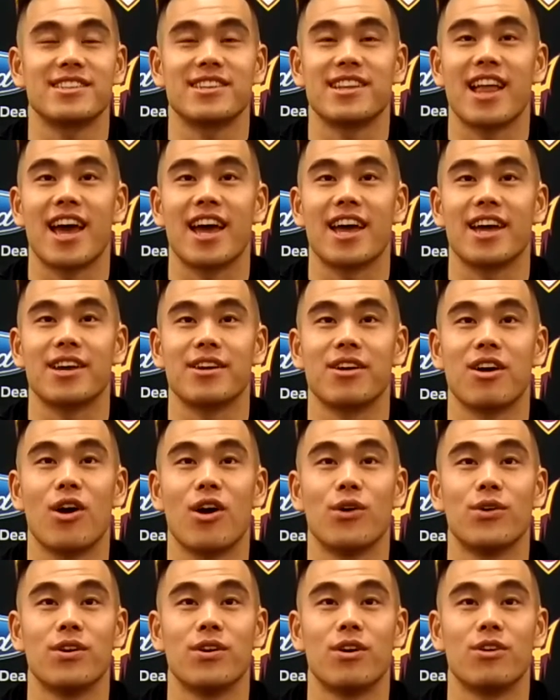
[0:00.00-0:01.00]
like
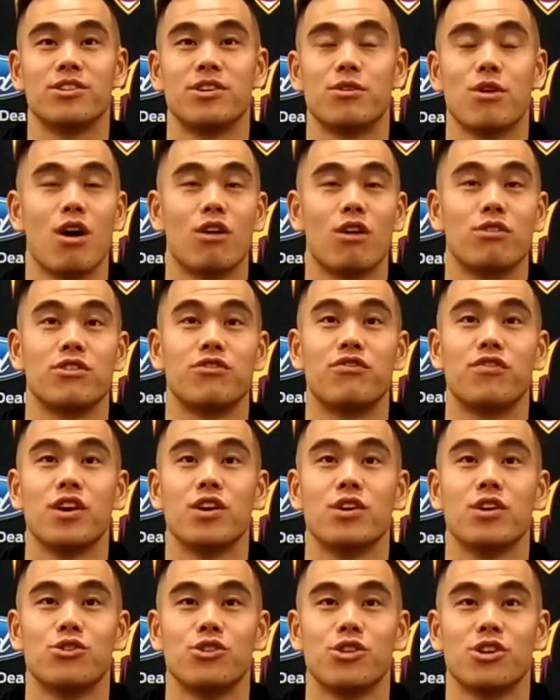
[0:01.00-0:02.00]
on the field.